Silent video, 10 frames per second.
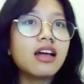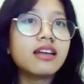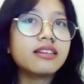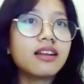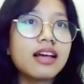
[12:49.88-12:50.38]

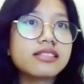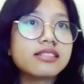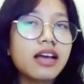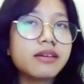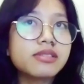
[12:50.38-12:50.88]
And the
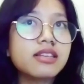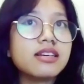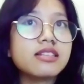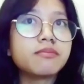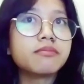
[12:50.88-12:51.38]
last types
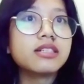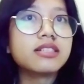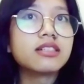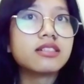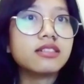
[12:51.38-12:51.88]
is
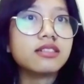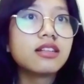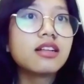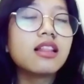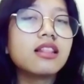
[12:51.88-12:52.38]
marginal,
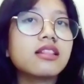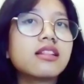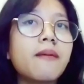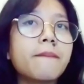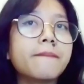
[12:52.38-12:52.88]

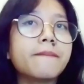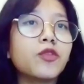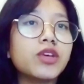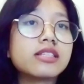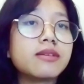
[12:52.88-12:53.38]

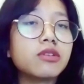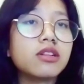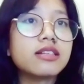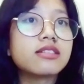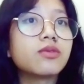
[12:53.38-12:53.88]
which
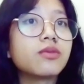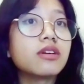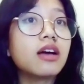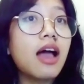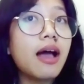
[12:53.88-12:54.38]
symbolize
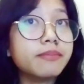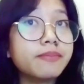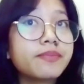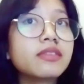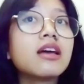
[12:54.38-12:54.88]
M.
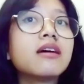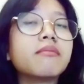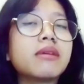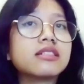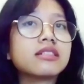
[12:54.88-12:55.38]

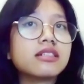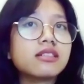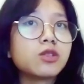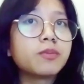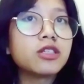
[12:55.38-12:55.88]

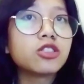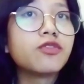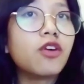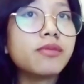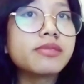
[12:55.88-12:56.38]
Marginal speech
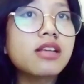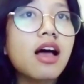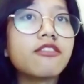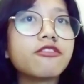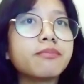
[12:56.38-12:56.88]
forms
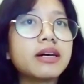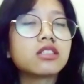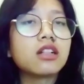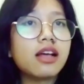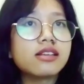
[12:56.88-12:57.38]
have
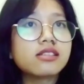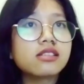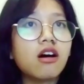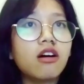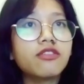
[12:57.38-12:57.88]
much
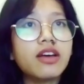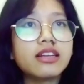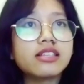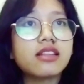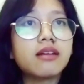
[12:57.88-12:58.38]
less of
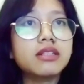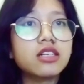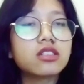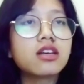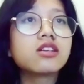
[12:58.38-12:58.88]
an
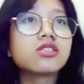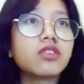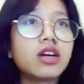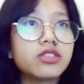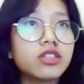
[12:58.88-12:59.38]
established
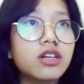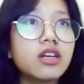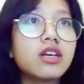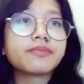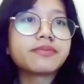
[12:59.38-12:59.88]
structure.
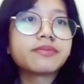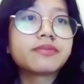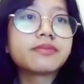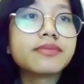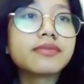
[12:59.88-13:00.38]

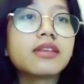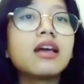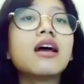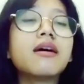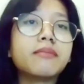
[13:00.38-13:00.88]

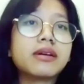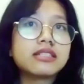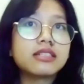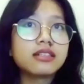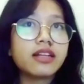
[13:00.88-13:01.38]

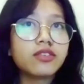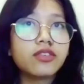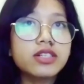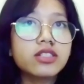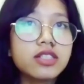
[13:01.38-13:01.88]
Marginal
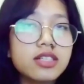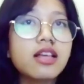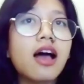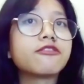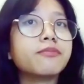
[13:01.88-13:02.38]
languages
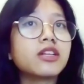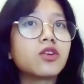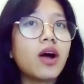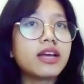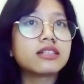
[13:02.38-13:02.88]
have been
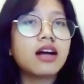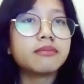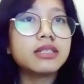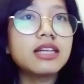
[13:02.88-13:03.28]
quite common